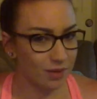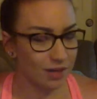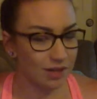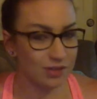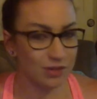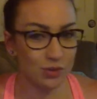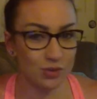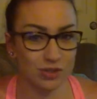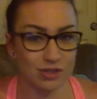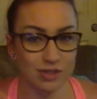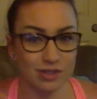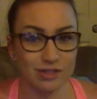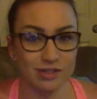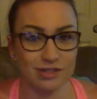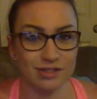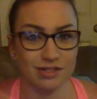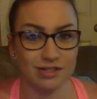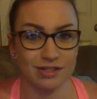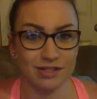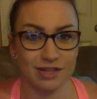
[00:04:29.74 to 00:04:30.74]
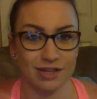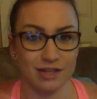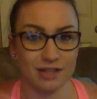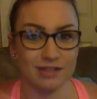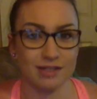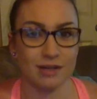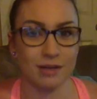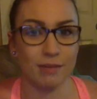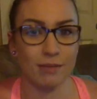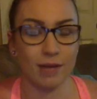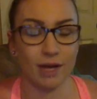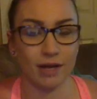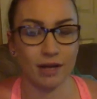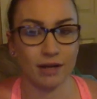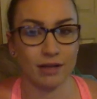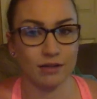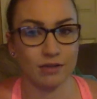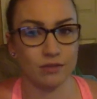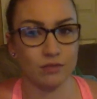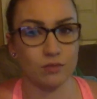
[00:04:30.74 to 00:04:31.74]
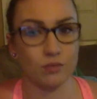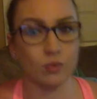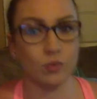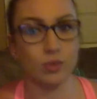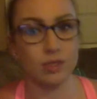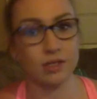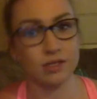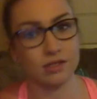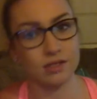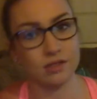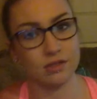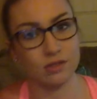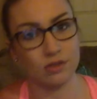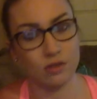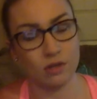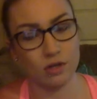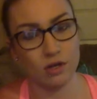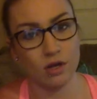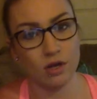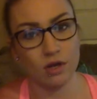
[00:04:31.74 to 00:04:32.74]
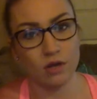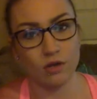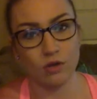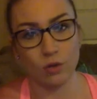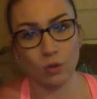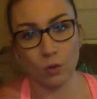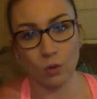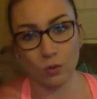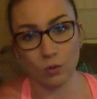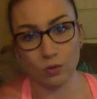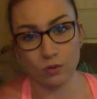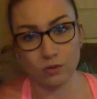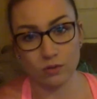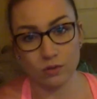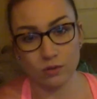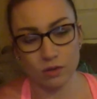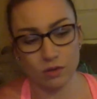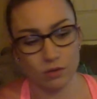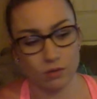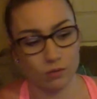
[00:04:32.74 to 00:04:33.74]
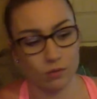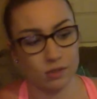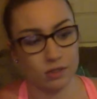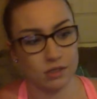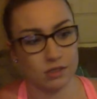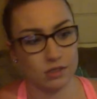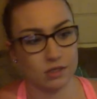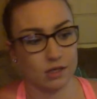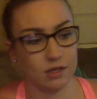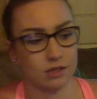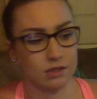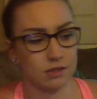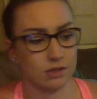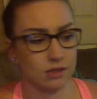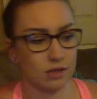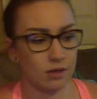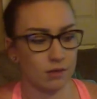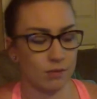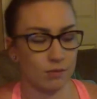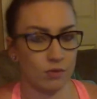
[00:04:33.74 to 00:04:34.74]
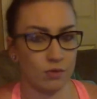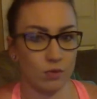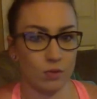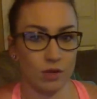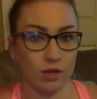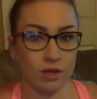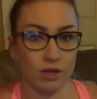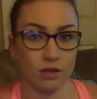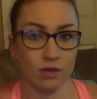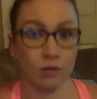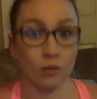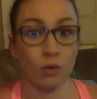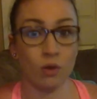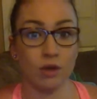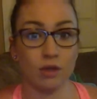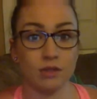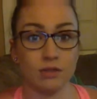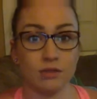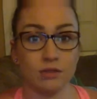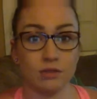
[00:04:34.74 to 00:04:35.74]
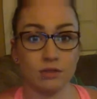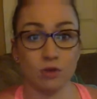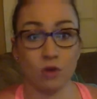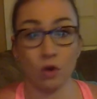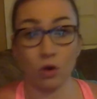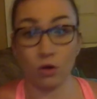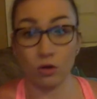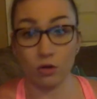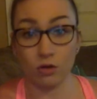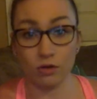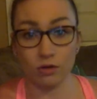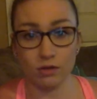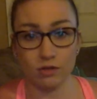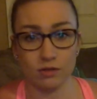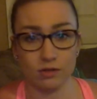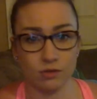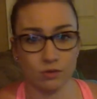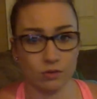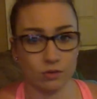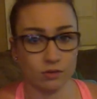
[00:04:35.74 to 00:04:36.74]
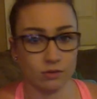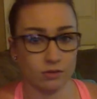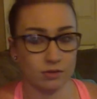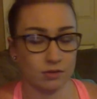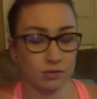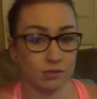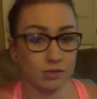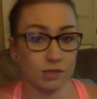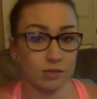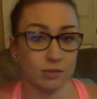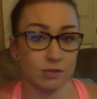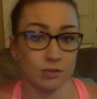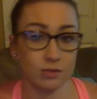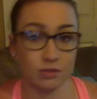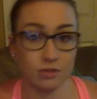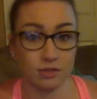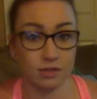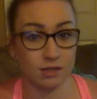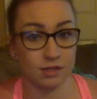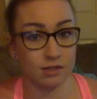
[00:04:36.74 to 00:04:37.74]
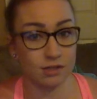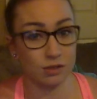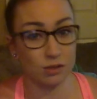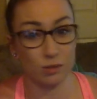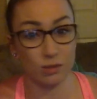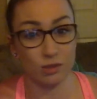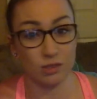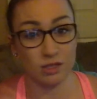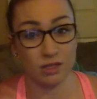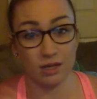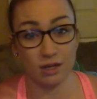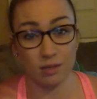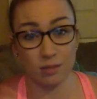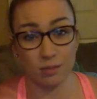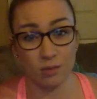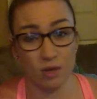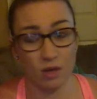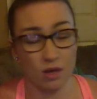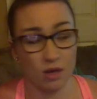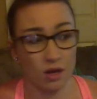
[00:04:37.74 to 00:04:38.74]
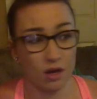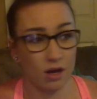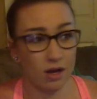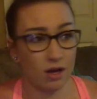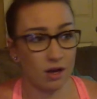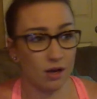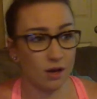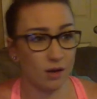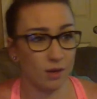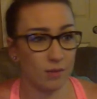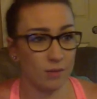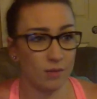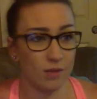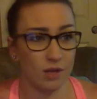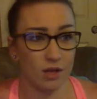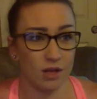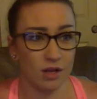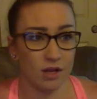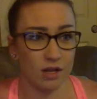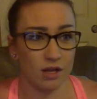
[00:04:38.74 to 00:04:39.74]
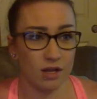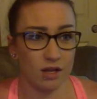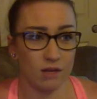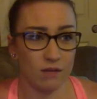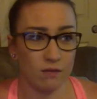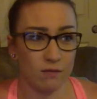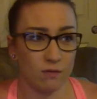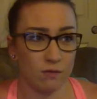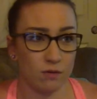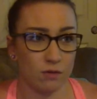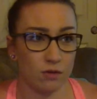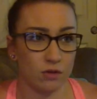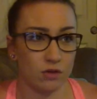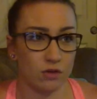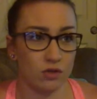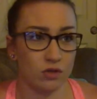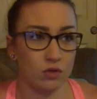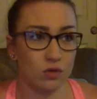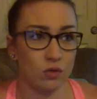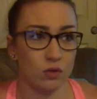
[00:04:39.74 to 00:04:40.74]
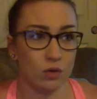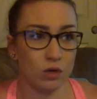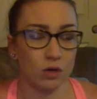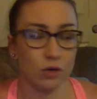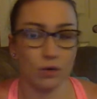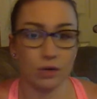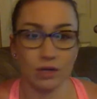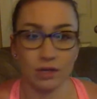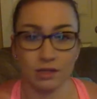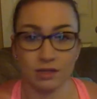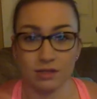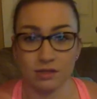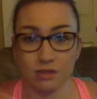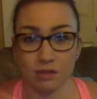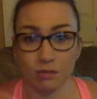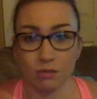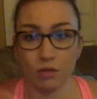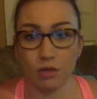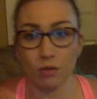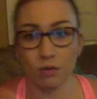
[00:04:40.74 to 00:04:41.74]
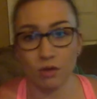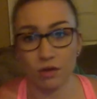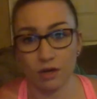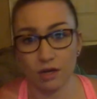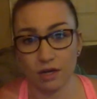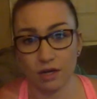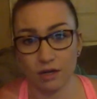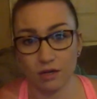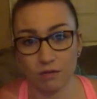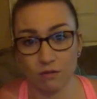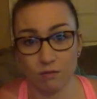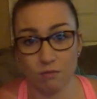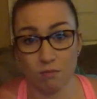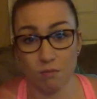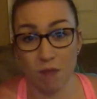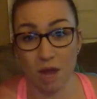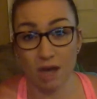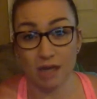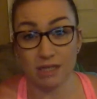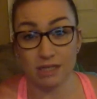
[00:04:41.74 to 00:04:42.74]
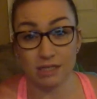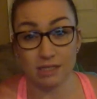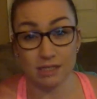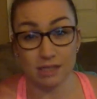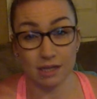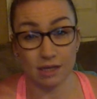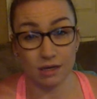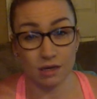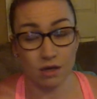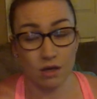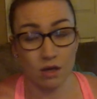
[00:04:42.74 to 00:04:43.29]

it's always good to just take a step back and reassess your your goals, reassess um, the way that you want to conquer these goals, and sometimes it just takes a little bit of time. Um, if you are going into something with a negative mindset,